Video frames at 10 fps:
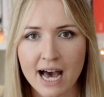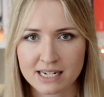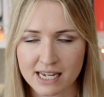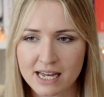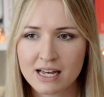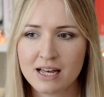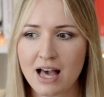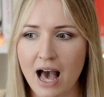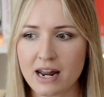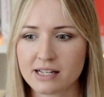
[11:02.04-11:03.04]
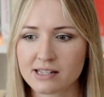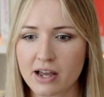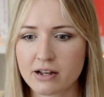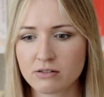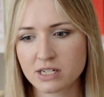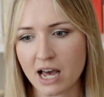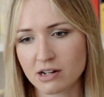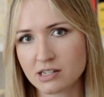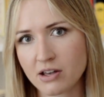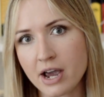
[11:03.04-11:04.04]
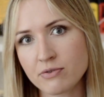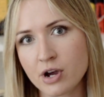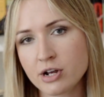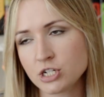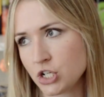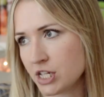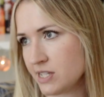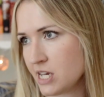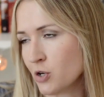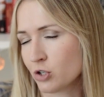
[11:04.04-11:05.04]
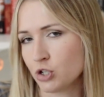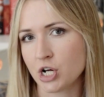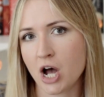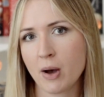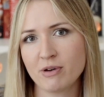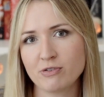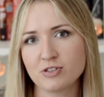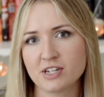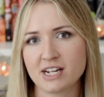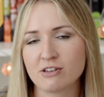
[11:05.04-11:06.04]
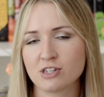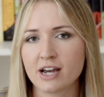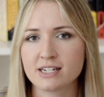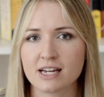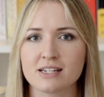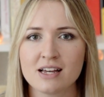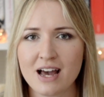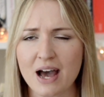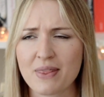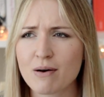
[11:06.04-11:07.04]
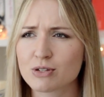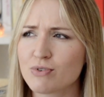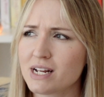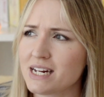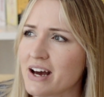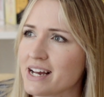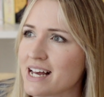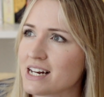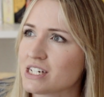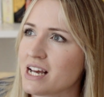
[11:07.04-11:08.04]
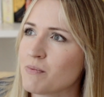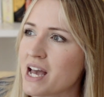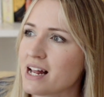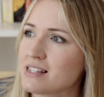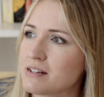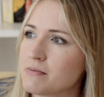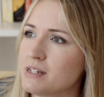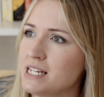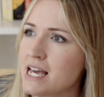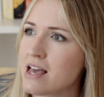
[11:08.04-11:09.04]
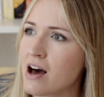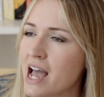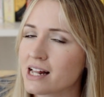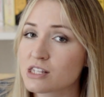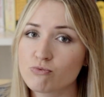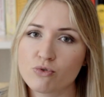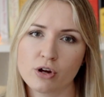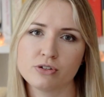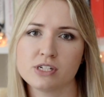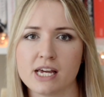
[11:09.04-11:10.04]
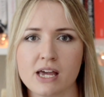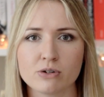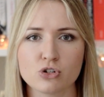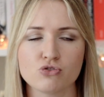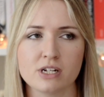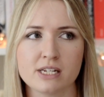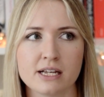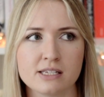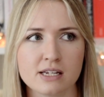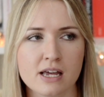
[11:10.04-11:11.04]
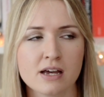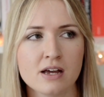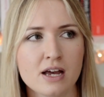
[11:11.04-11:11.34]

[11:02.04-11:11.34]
Caddy, and it's like down a side road, and you can see Notre Dame if you sit outside it. And that was really nice, actually, and we had some tea. I had some rose tea, which was really tasty.